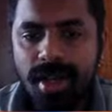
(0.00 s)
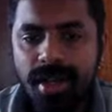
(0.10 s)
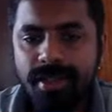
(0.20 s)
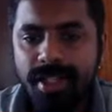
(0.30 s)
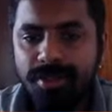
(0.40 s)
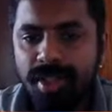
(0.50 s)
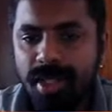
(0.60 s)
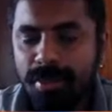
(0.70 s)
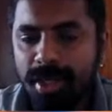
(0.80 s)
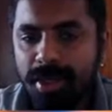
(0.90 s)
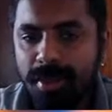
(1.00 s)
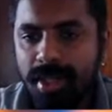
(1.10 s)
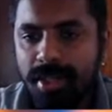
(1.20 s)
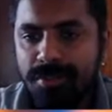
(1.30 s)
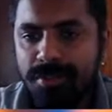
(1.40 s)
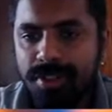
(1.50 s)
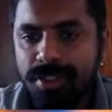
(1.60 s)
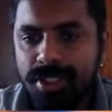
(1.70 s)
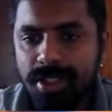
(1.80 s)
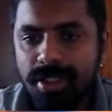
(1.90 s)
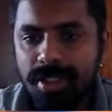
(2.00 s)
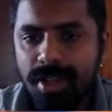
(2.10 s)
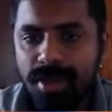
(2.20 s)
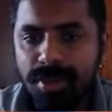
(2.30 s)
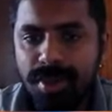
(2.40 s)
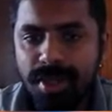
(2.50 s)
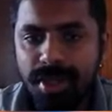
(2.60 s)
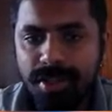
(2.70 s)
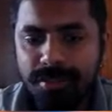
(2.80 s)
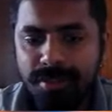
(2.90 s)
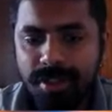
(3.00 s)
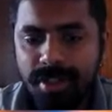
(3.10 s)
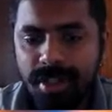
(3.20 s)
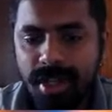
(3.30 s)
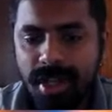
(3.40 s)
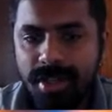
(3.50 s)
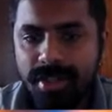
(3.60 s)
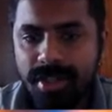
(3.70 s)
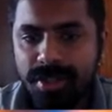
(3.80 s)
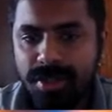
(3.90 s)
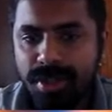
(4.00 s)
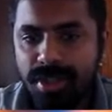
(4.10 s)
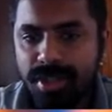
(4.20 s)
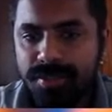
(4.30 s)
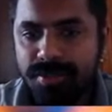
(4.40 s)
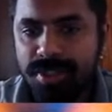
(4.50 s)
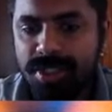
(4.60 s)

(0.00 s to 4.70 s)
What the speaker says: and then we can play queen f1 check, rook into f1, and then rook into f1